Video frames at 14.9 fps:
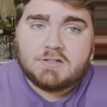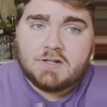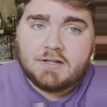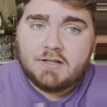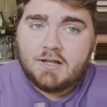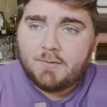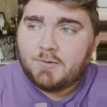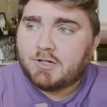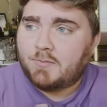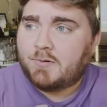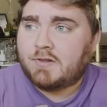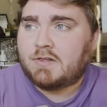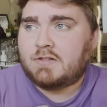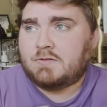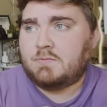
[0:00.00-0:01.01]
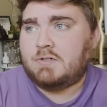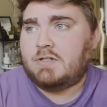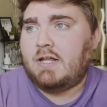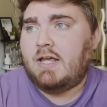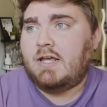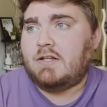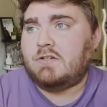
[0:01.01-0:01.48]
So I think I'm gonna put this one in
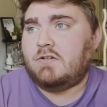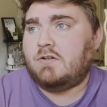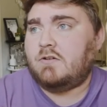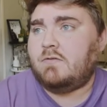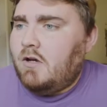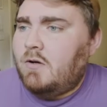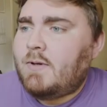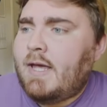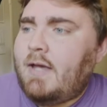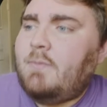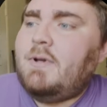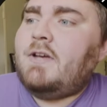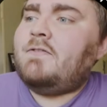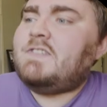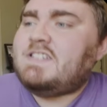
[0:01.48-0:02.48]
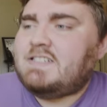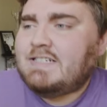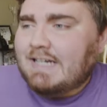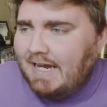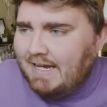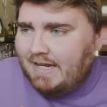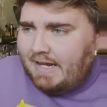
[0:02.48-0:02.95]
the A tier. Okay, we have
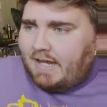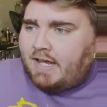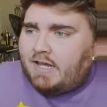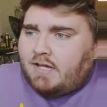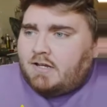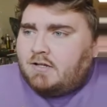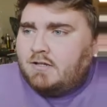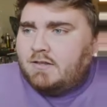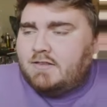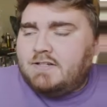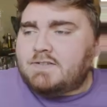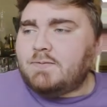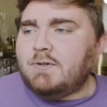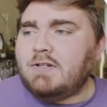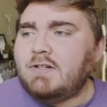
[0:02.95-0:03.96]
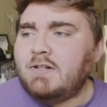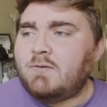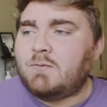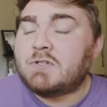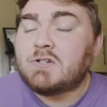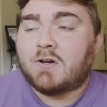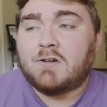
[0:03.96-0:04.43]
CIA. This one
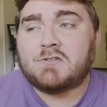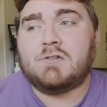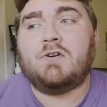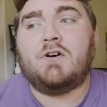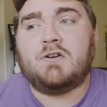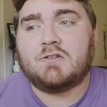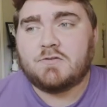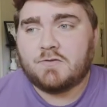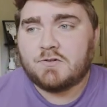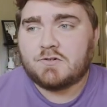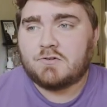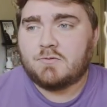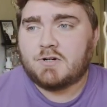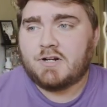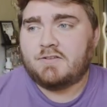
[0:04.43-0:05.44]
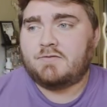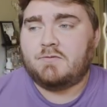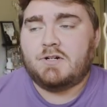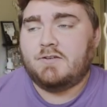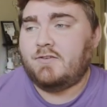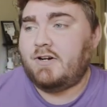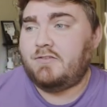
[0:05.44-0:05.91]
was also controversial when I,
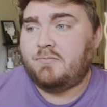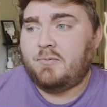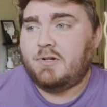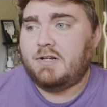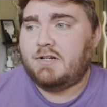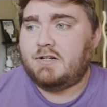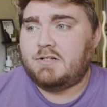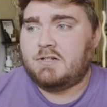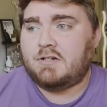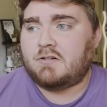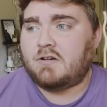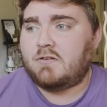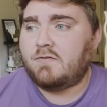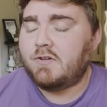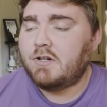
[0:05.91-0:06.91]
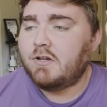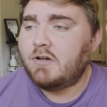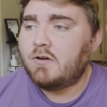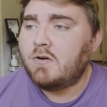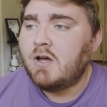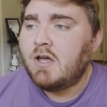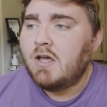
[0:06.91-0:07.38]
whenever I've put it in a TikTok
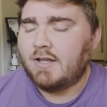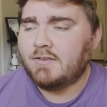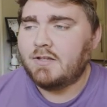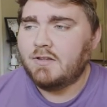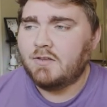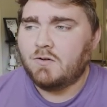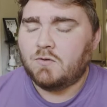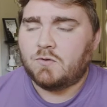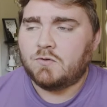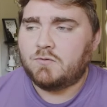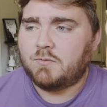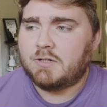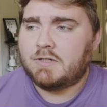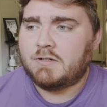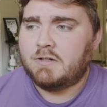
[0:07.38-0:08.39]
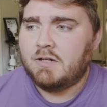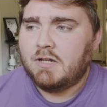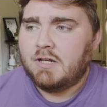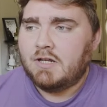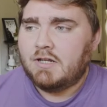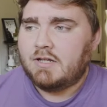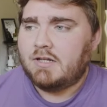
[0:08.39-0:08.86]
video. I think the old one
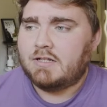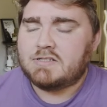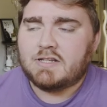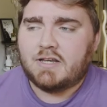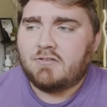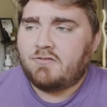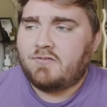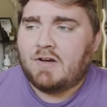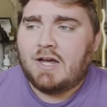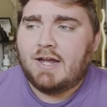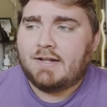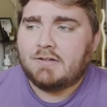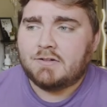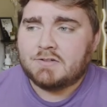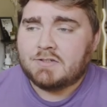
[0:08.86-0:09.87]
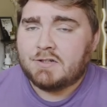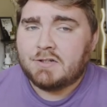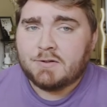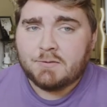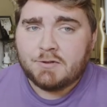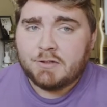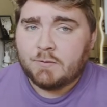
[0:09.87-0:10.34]
is like fine. There's
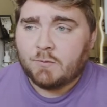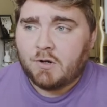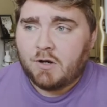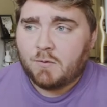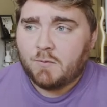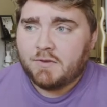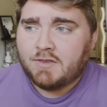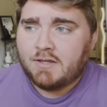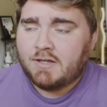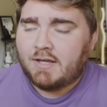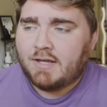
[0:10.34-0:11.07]
nothing really wrong with it.